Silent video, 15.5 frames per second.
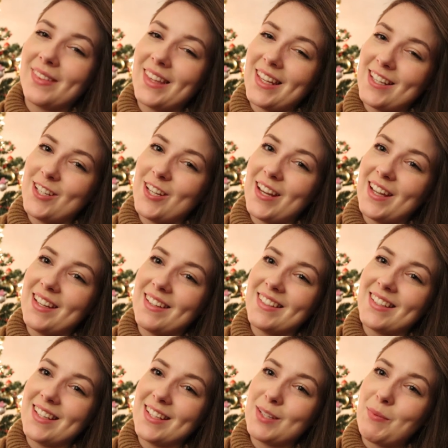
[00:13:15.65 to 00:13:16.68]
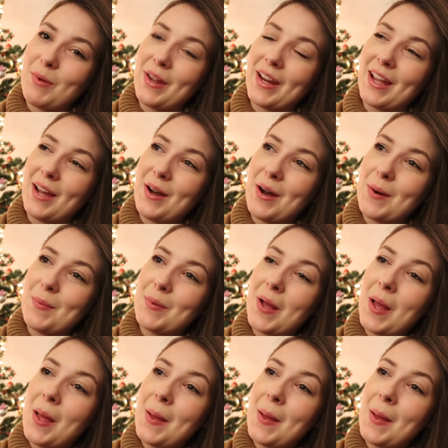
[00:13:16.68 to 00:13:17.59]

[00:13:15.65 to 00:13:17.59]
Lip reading: this year since putting it up.